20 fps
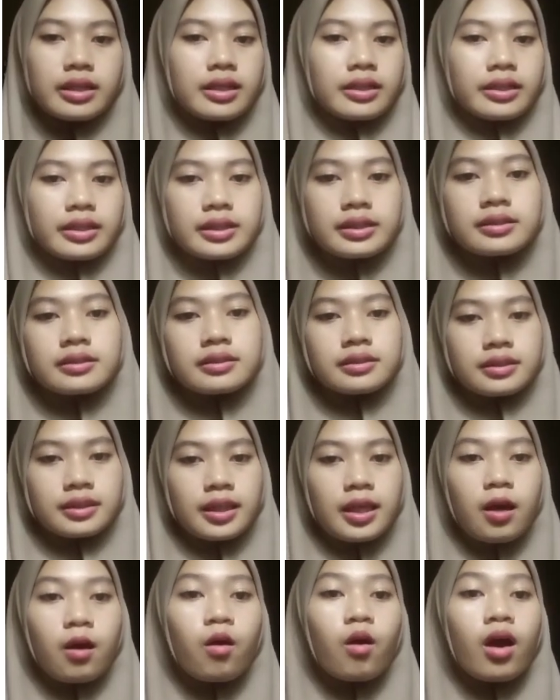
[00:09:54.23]
is
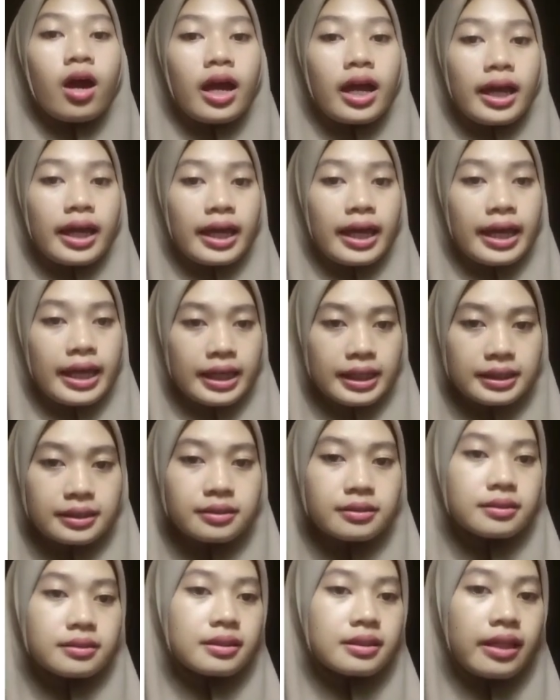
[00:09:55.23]
no s
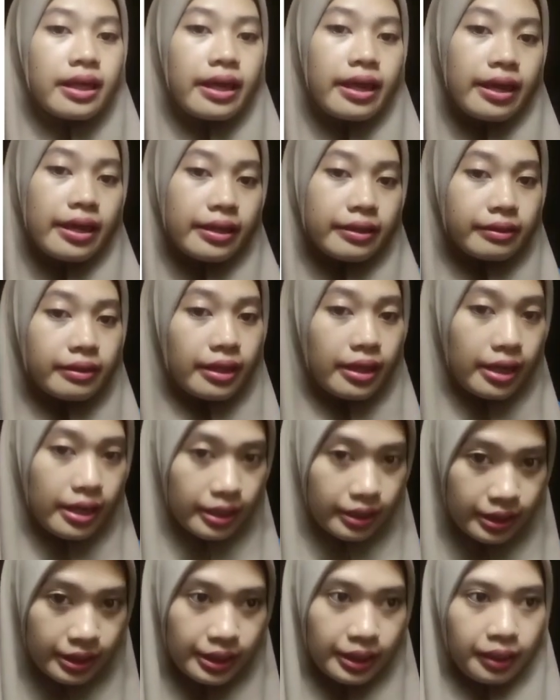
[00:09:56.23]
at
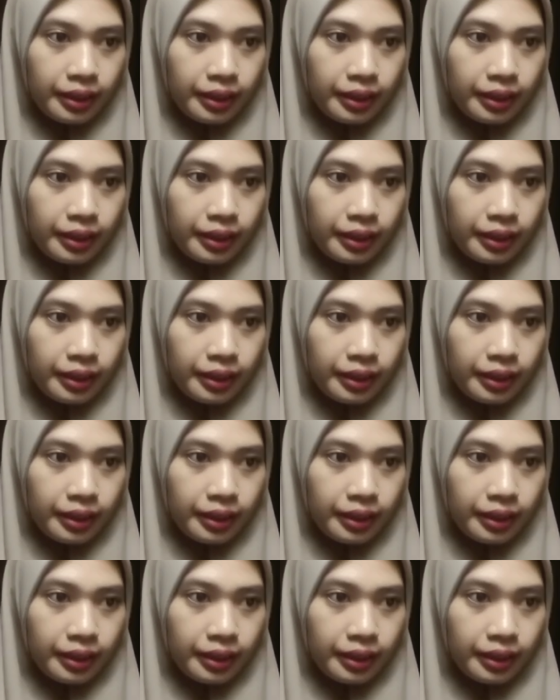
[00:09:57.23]
aiding.